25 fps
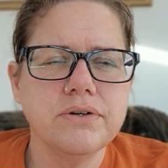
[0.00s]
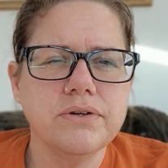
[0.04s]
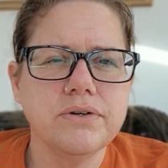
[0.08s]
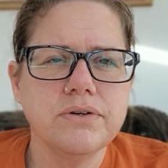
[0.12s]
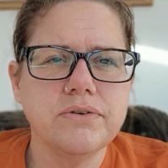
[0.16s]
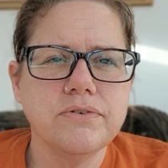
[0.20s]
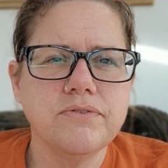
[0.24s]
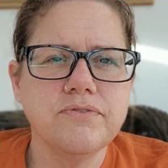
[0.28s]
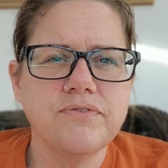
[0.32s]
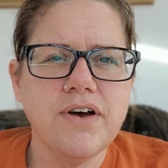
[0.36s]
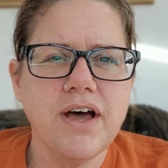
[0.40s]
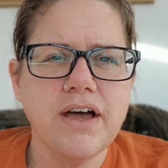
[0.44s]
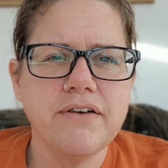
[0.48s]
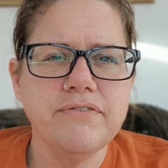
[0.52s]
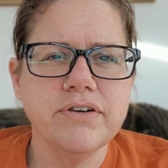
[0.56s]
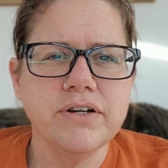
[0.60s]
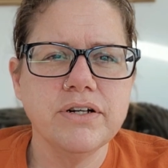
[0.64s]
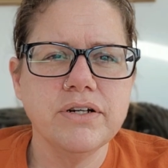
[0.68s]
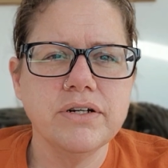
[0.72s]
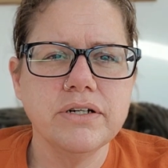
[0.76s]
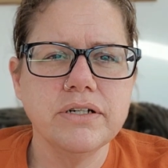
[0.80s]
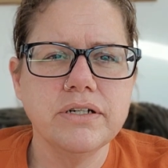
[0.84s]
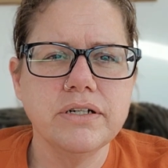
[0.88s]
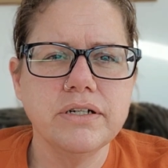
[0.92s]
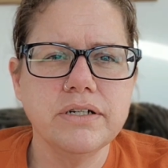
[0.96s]

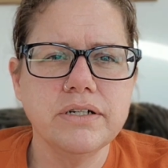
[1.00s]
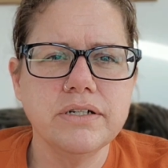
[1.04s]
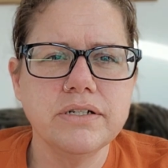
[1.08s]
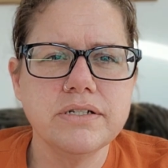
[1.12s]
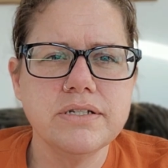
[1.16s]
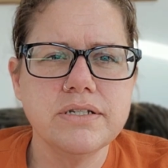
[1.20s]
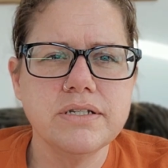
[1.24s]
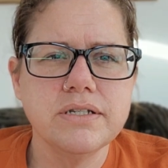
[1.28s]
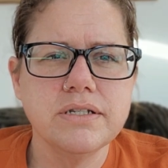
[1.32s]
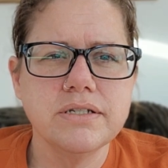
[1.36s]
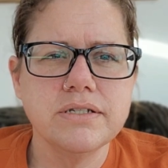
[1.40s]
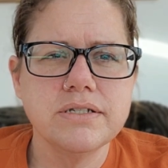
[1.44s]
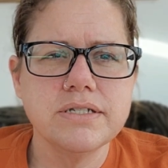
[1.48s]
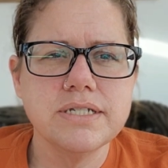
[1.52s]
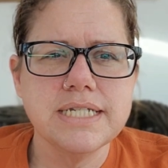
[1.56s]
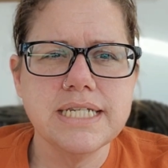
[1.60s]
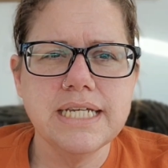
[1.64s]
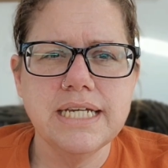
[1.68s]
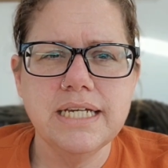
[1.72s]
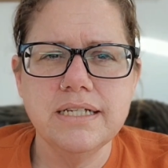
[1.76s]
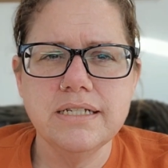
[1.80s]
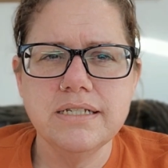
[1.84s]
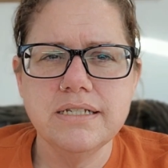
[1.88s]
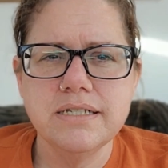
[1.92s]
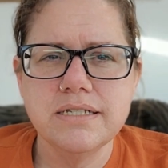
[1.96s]
500
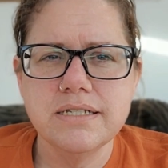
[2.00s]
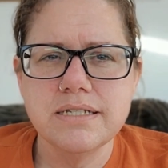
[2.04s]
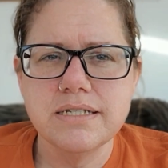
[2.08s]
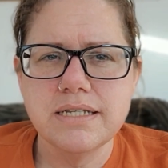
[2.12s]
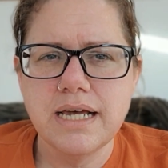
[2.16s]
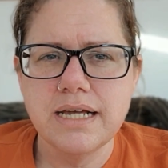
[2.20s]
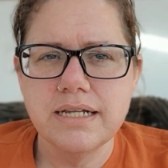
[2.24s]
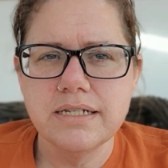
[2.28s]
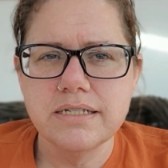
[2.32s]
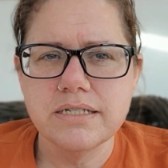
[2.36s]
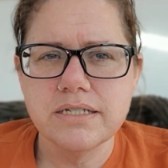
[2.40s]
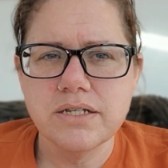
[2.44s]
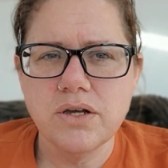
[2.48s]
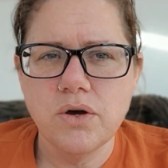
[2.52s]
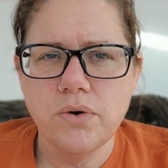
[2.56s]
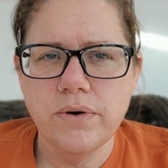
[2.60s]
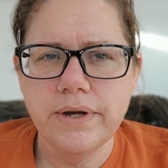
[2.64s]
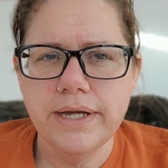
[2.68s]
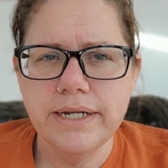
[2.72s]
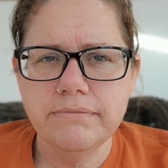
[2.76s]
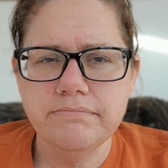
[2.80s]
seed sets going.